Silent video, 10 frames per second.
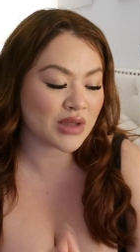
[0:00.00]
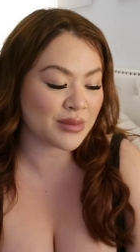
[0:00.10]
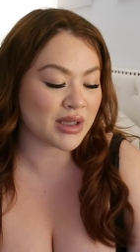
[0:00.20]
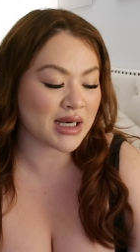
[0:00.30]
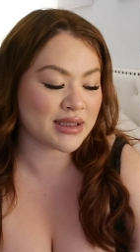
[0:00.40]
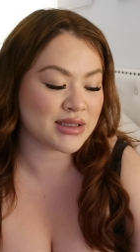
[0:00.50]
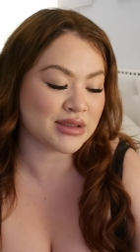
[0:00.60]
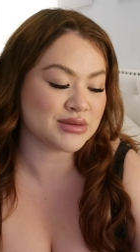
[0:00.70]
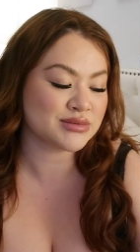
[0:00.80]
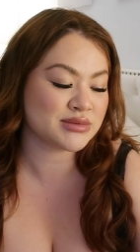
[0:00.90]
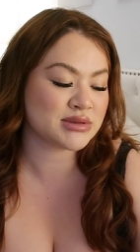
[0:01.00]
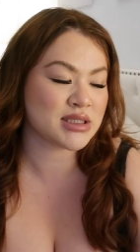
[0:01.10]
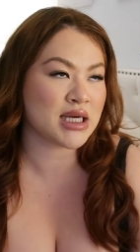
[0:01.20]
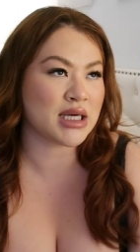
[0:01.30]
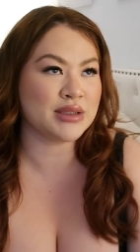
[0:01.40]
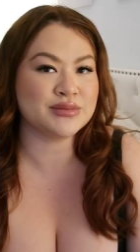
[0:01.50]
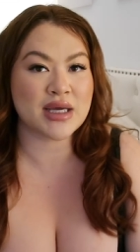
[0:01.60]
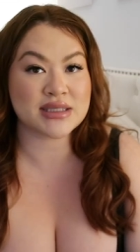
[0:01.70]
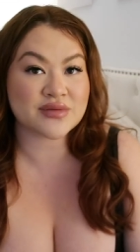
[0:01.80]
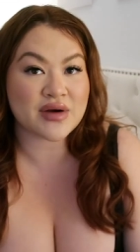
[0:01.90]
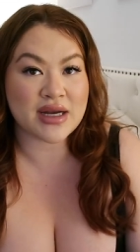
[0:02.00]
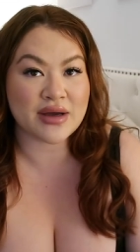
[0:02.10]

but I don't. As of right now,